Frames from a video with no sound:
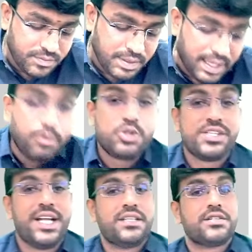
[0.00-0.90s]
Able to see
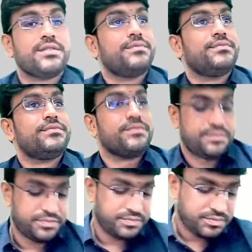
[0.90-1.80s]
that?
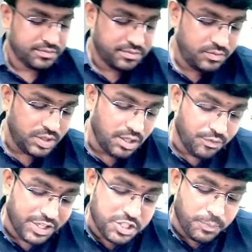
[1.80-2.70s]

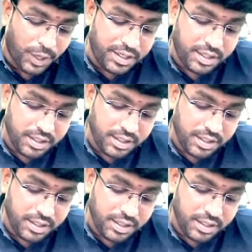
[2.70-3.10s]
First point.